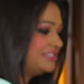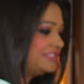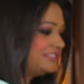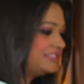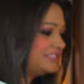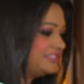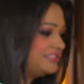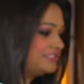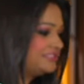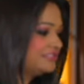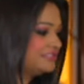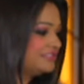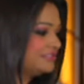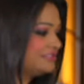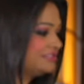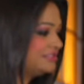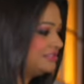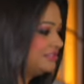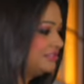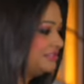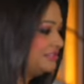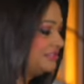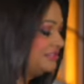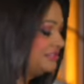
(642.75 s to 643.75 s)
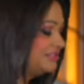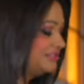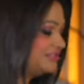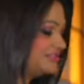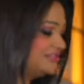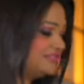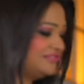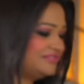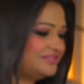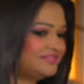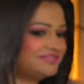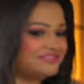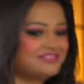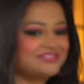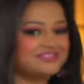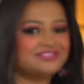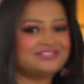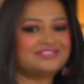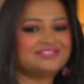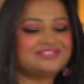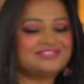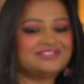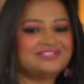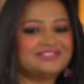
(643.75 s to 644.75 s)

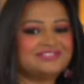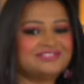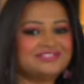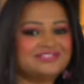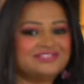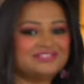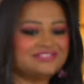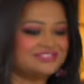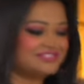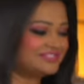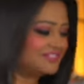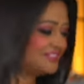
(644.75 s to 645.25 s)
This person isn't speaking.